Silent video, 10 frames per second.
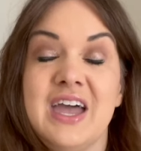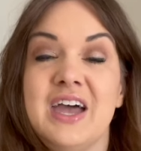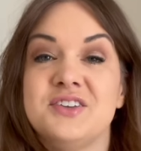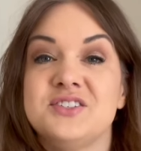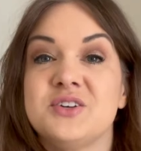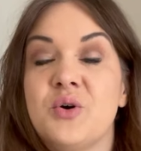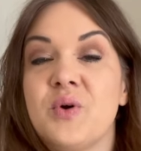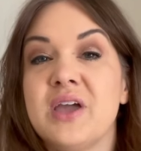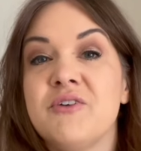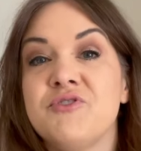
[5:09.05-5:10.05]
And so,
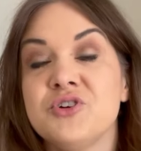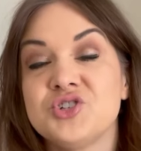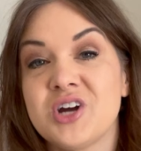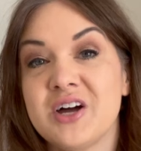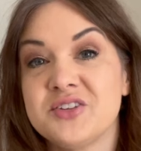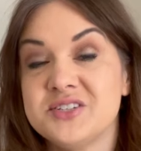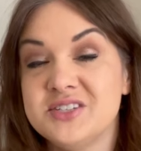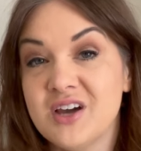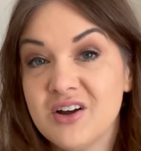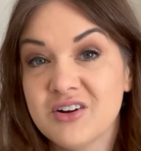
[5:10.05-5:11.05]
if your child is
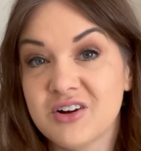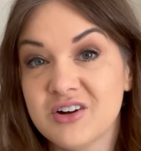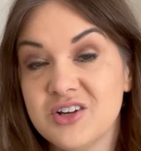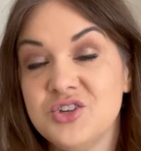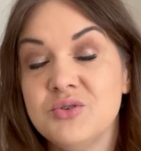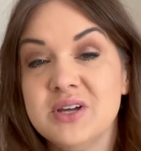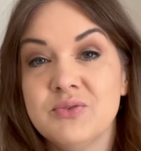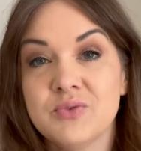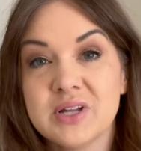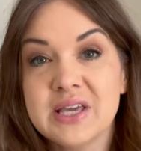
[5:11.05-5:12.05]
younger, you
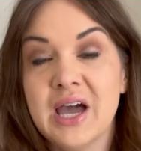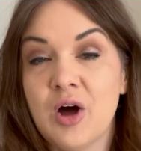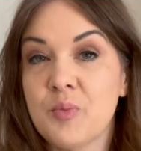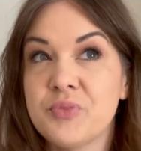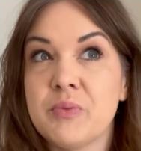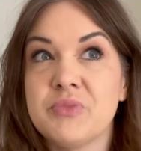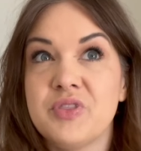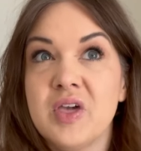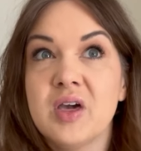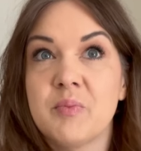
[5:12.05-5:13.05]
can really help them
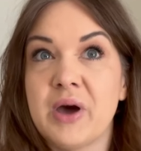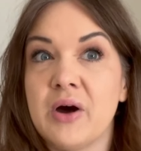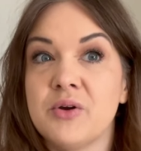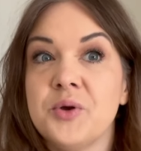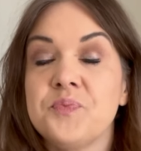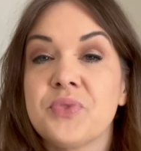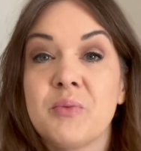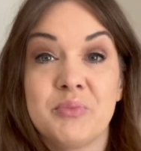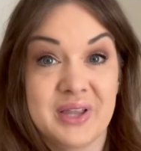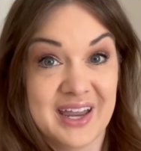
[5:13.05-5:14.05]
think about
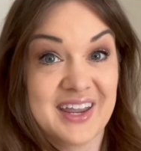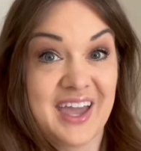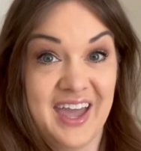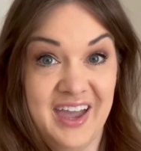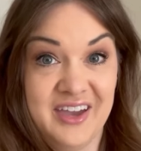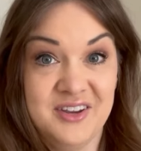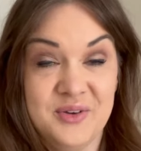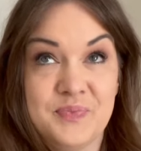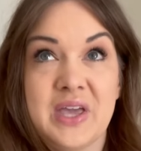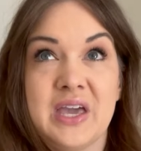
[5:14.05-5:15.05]
planning ahead.
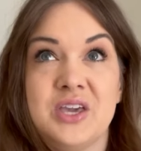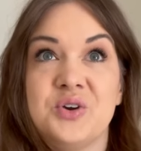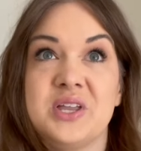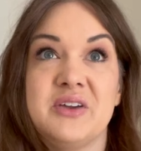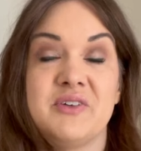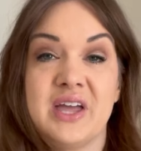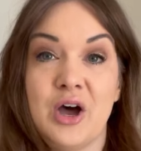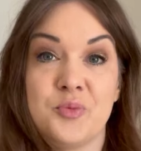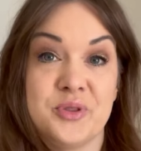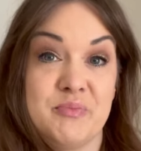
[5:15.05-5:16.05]
You can even
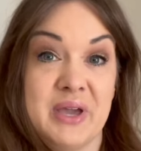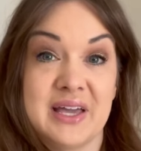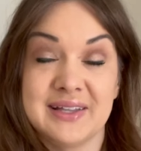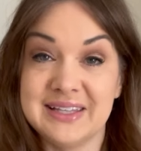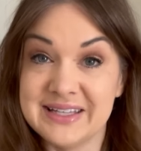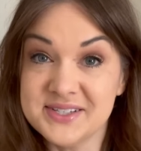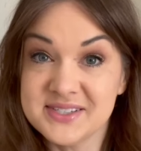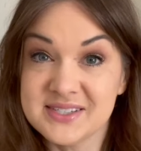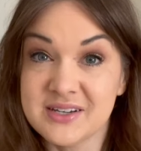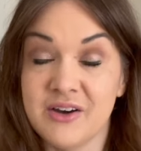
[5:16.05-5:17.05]
help them make a
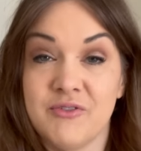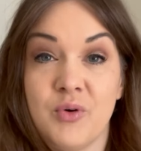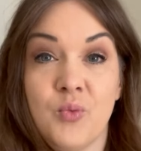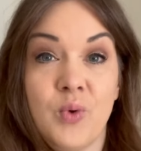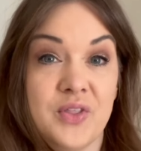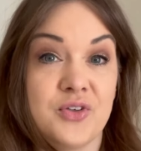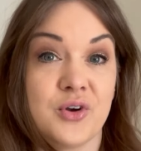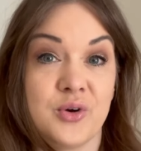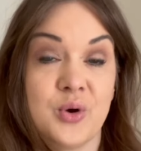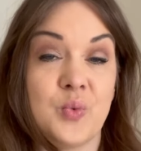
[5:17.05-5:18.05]
list of what they're
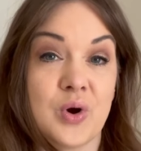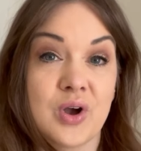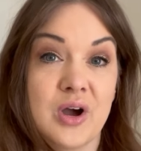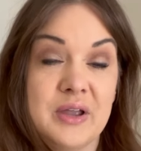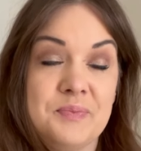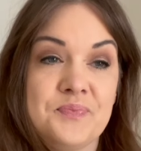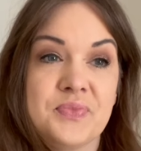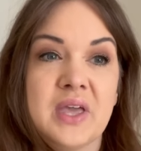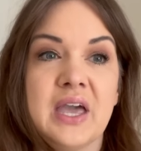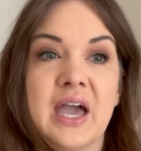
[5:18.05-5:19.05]
going to work on,
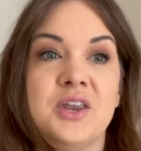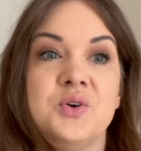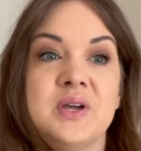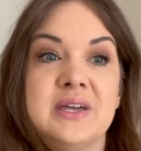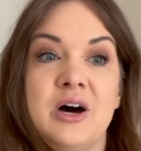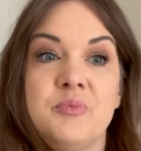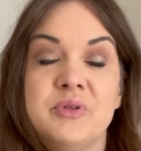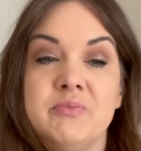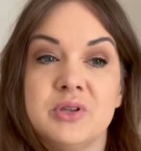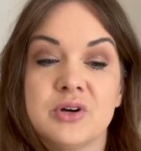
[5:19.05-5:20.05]
and you can help
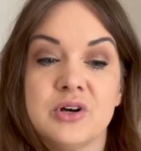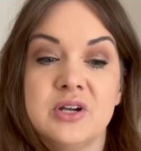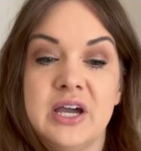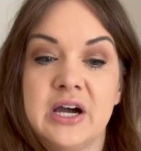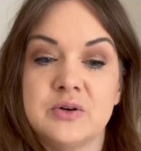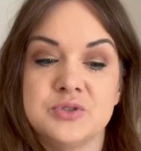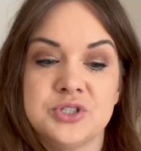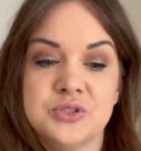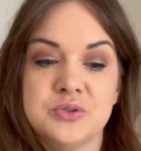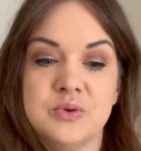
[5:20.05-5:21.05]
them learn how
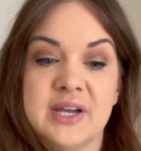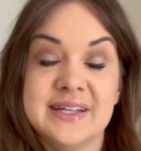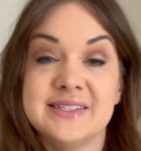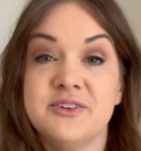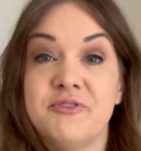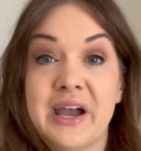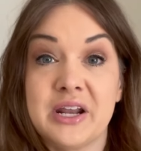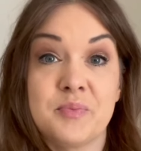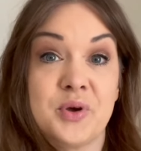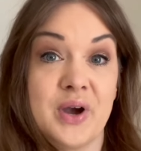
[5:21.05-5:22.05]
to divide
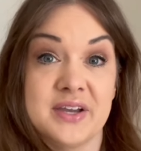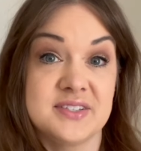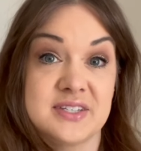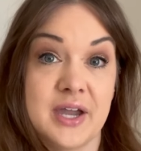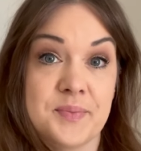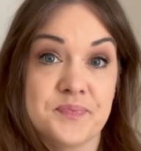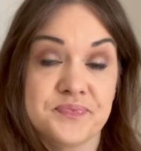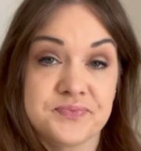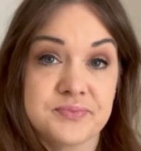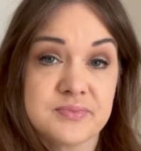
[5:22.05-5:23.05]
up their ice time.
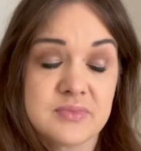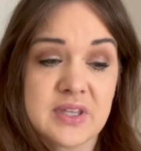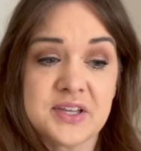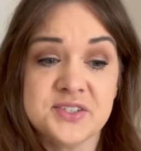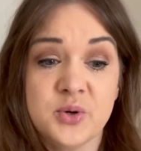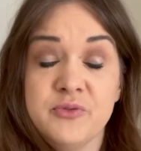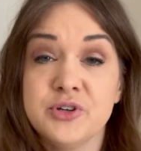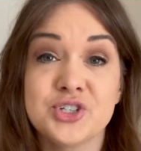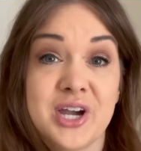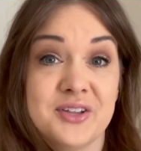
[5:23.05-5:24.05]
So, if your
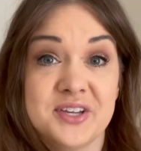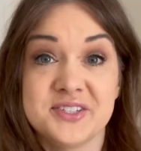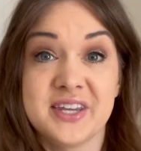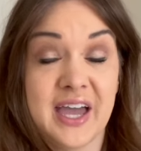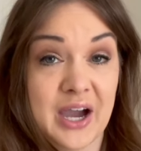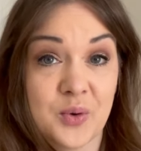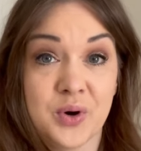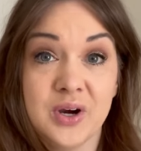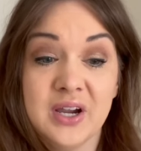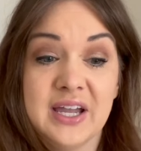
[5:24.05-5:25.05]
child has an
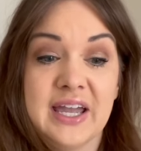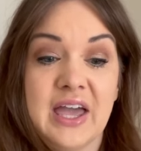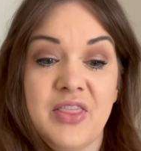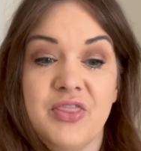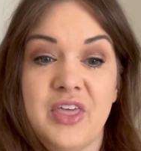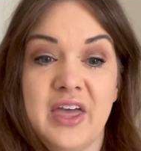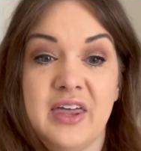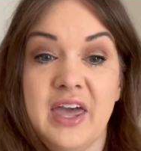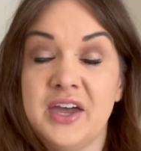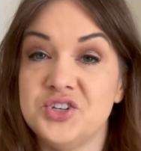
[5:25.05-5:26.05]
hour,
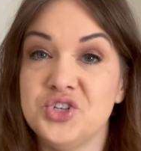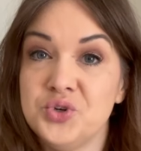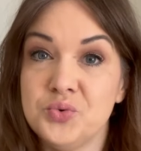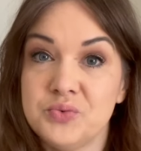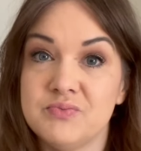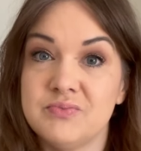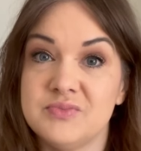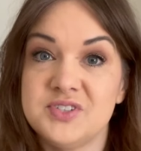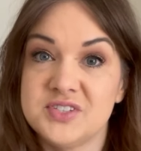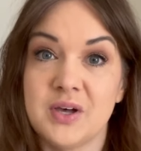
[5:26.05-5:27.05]
then and you
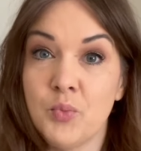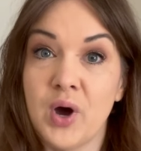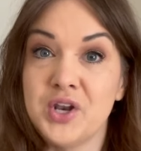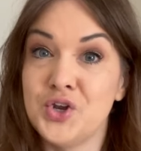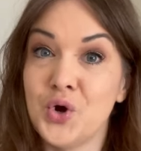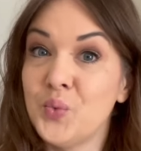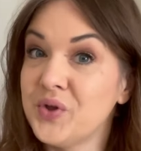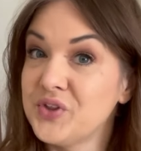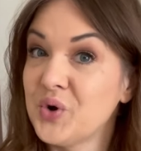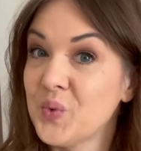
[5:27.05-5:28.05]
somewhat know
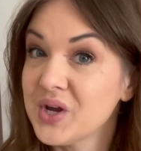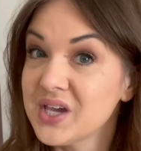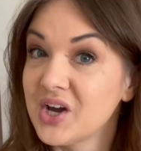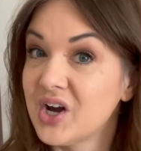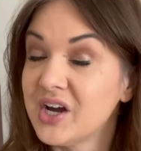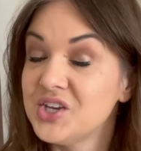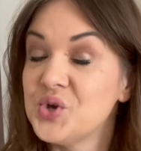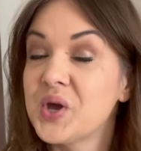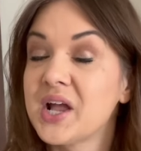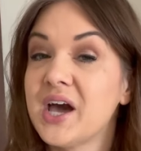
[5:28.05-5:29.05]
what they're working on, you
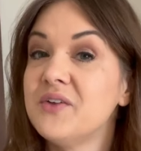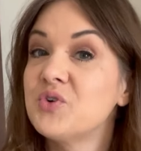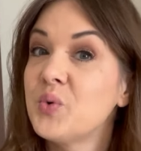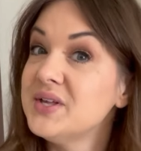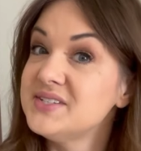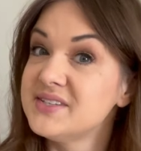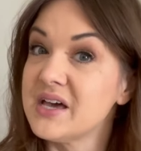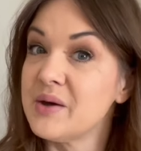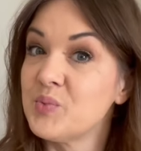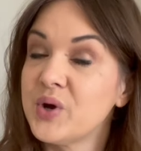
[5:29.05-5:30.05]
can kind of quiz
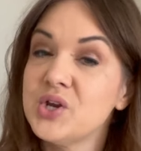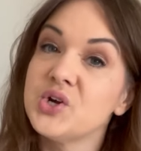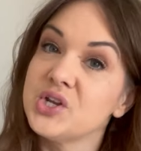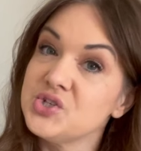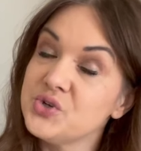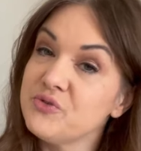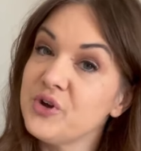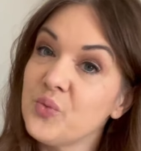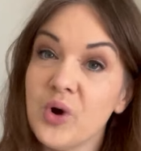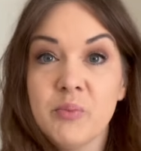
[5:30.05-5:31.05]
them. What are you going to do for
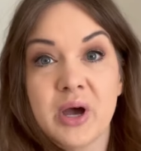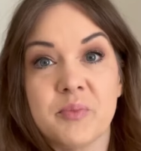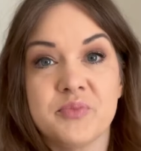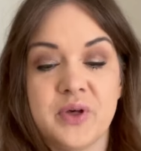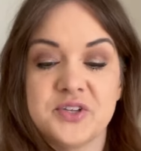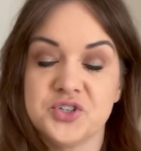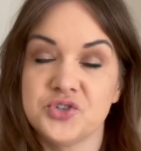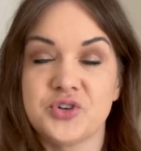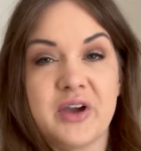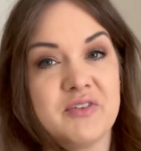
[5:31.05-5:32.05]
your warm up as you're
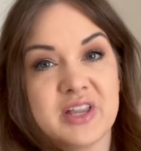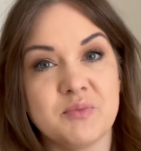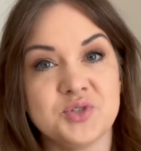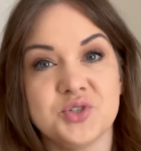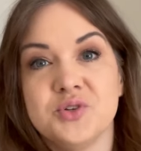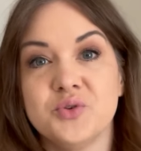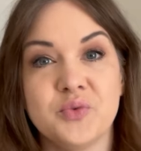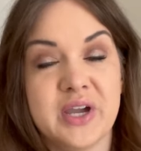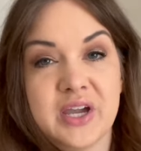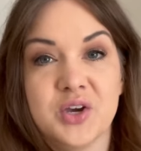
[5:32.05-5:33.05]
driving them to the
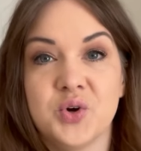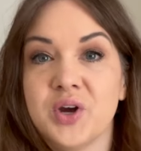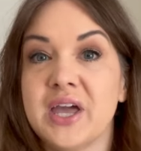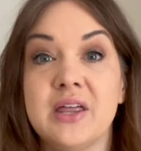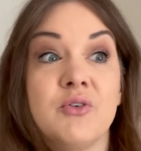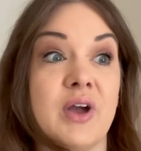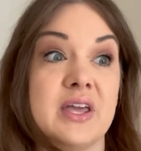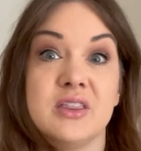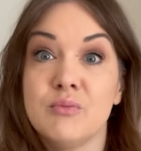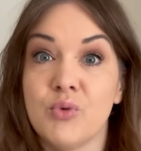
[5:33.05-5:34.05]
rink or getting ready
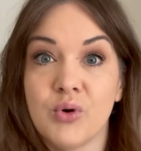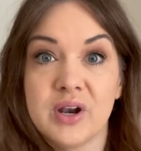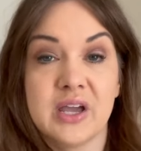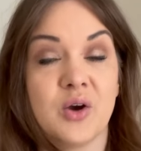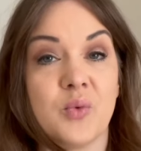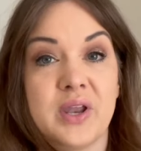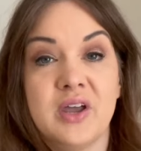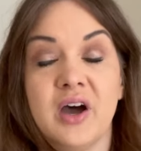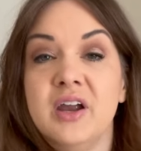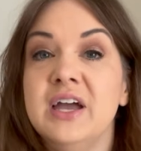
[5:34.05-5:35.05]
in the morning or whatnot?